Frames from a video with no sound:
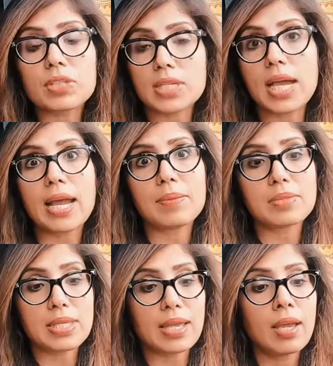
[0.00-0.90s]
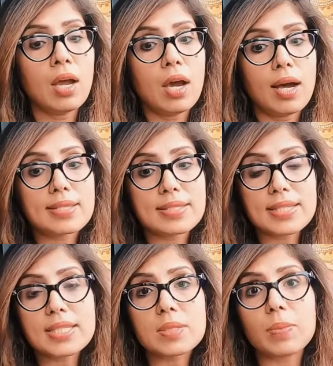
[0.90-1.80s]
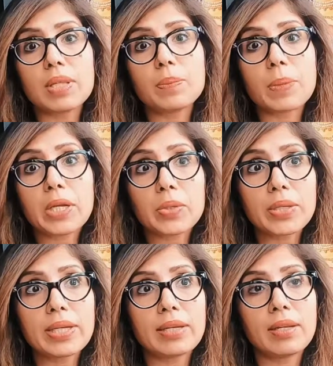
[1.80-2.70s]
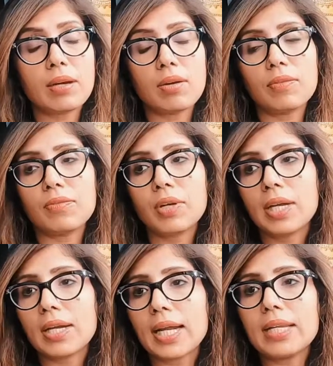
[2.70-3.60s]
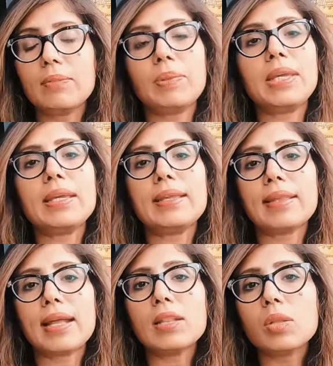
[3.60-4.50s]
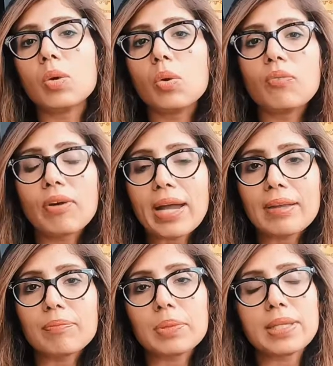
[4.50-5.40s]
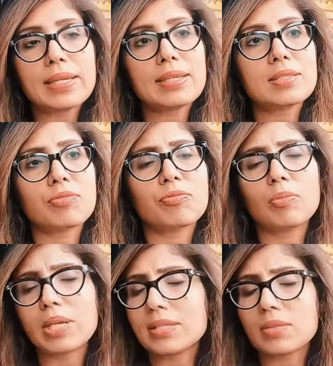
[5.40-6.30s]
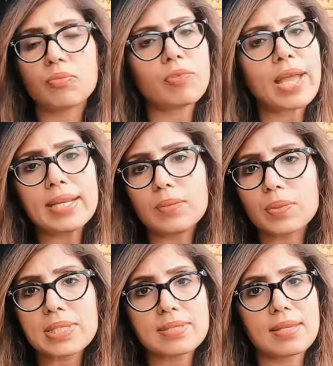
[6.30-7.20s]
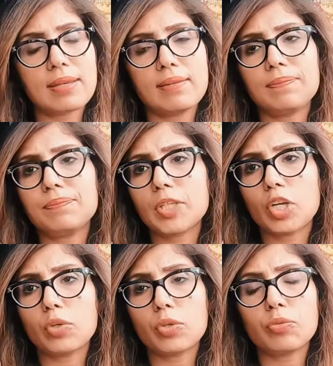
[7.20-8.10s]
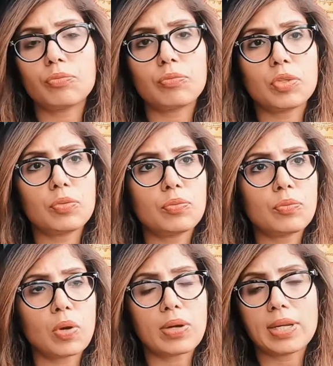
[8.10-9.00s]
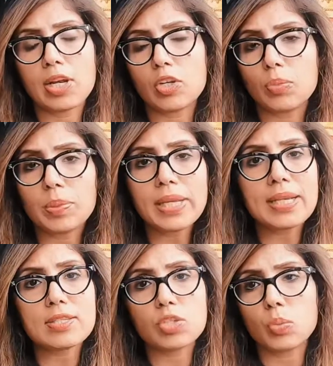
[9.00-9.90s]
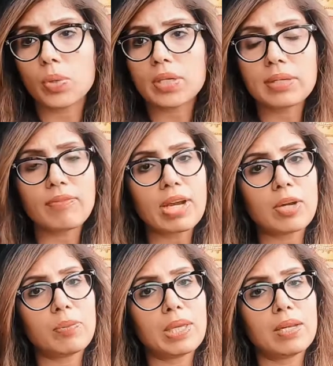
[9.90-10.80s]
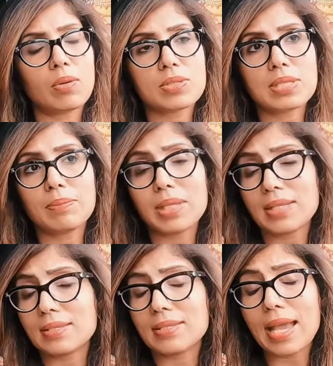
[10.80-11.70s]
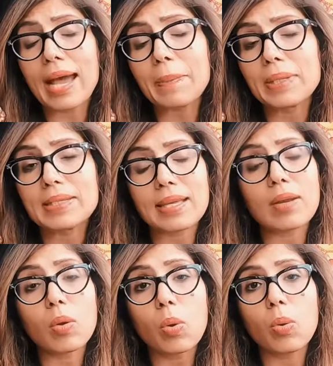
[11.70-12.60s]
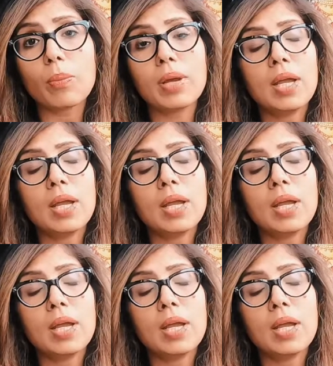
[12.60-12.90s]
time, say a 6-month period of kind of being in that low vibe place because of any reason, you are in a new place, new work environment, or something has happened at home